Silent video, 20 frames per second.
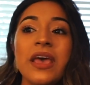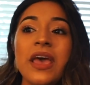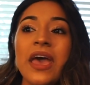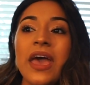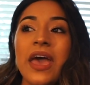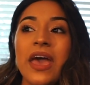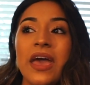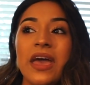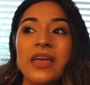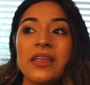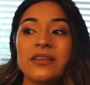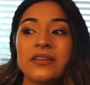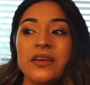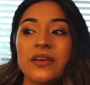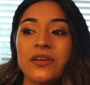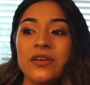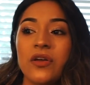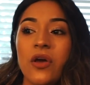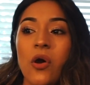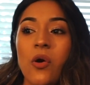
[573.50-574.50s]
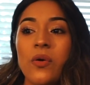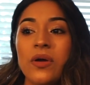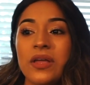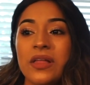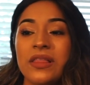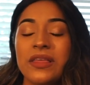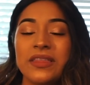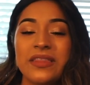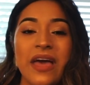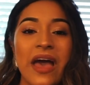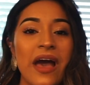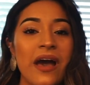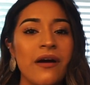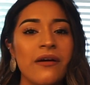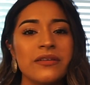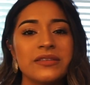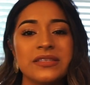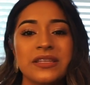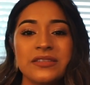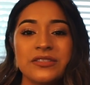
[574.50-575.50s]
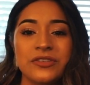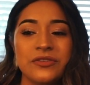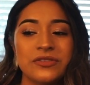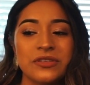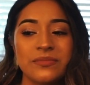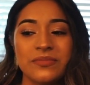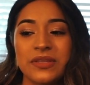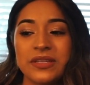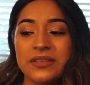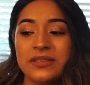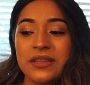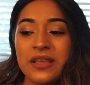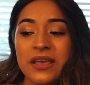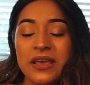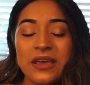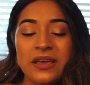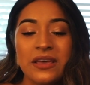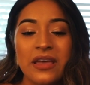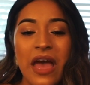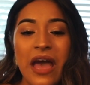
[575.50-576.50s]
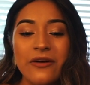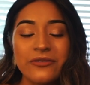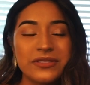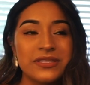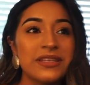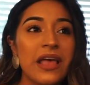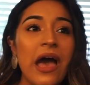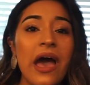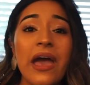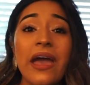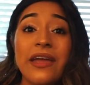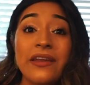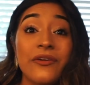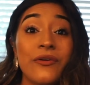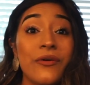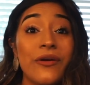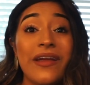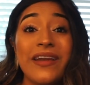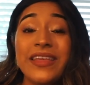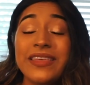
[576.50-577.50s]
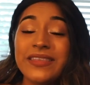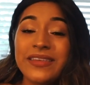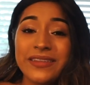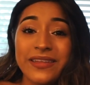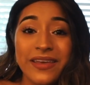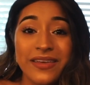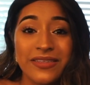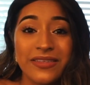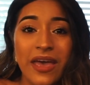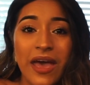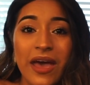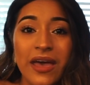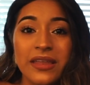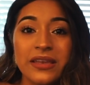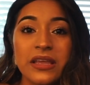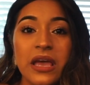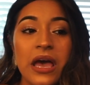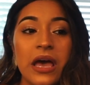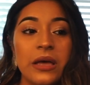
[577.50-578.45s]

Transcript: and go and clean the house, do something outside or anything like that,